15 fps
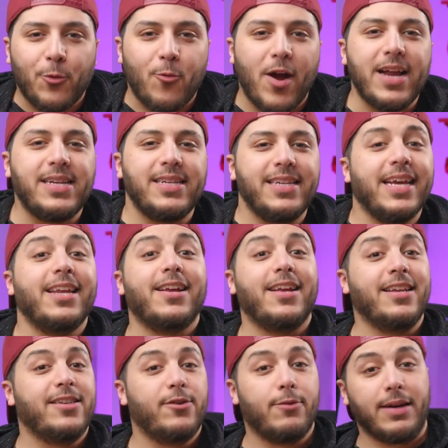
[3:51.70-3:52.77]
to write
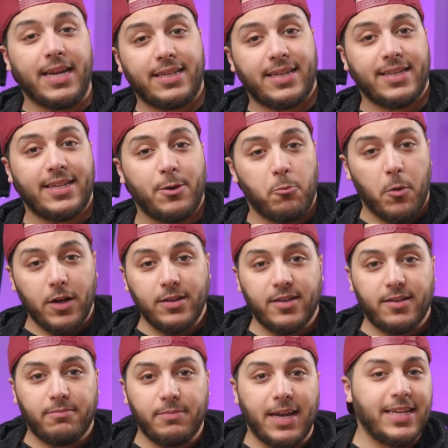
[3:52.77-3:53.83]
data into an SSD
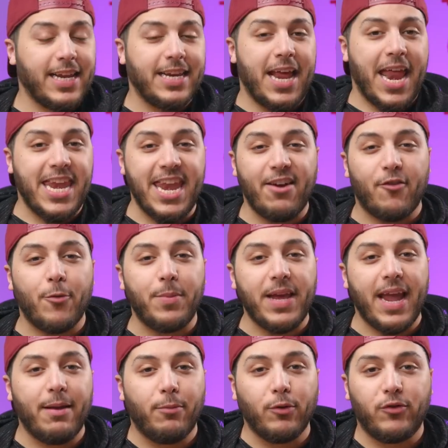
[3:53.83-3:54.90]
once and then never
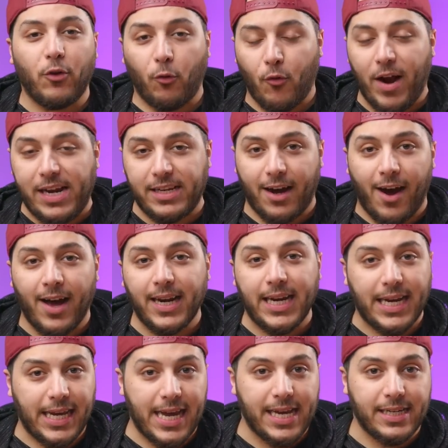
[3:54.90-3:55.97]
be able to write on
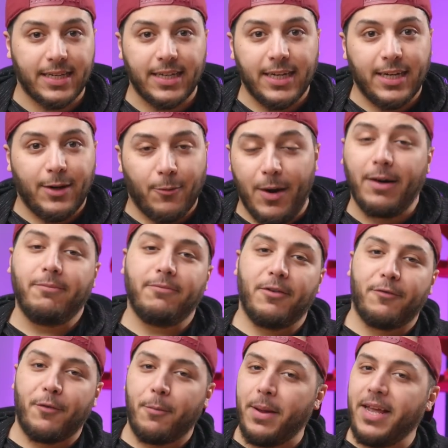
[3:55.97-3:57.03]
it again? Well,
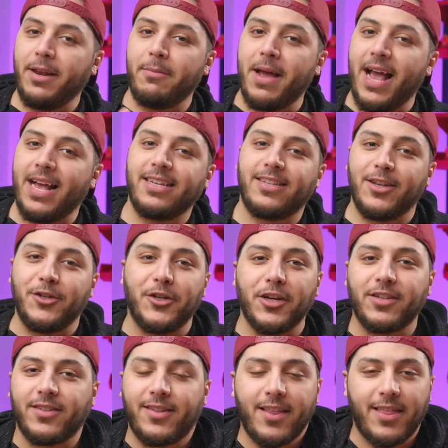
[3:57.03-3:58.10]
Verbatim has
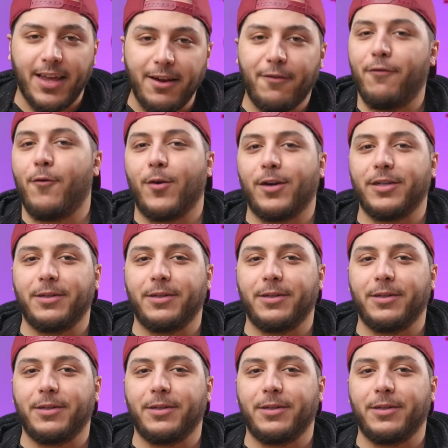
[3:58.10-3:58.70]
just the thing for